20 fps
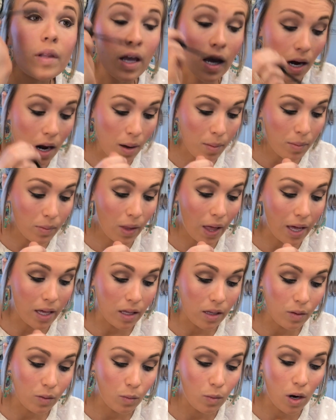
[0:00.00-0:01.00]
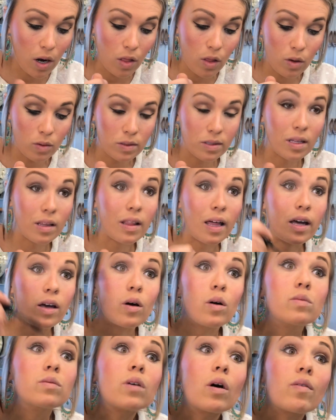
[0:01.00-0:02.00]
And I'm like one of those that like
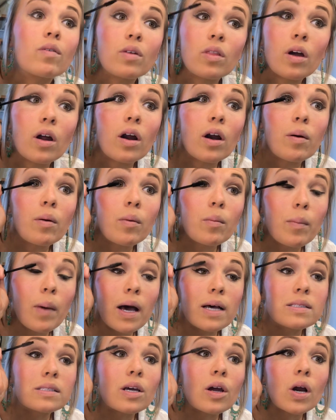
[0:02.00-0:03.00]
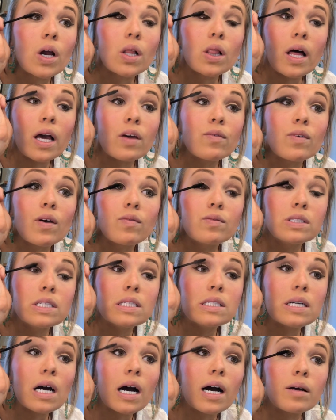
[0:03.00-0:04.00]
goes over their mascara like
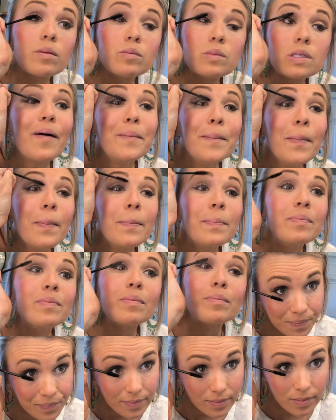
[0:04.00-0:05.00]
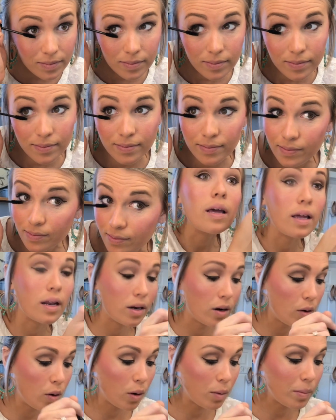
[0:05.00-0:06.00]
50 times.
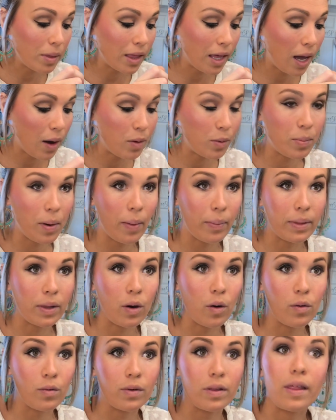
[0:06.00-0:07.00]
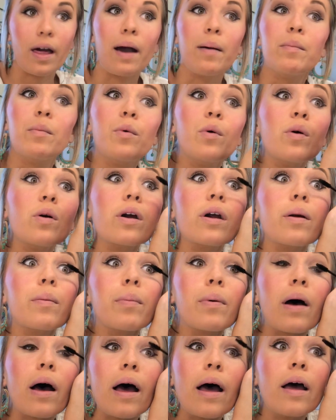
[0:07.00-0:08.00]
And normally I would probably go over that more,
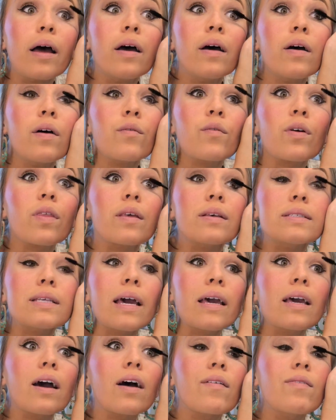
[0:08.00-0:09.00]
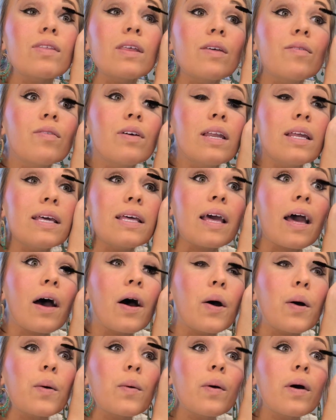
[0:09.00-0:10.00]
but for the sake of the
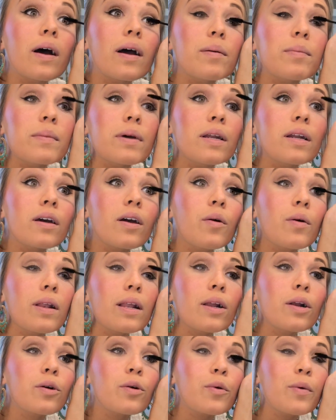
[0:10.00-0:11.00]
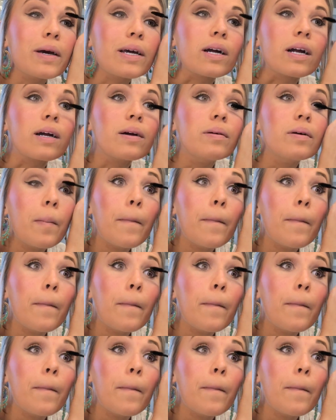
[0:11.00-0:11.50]
video, I'm gonna go a little quicker.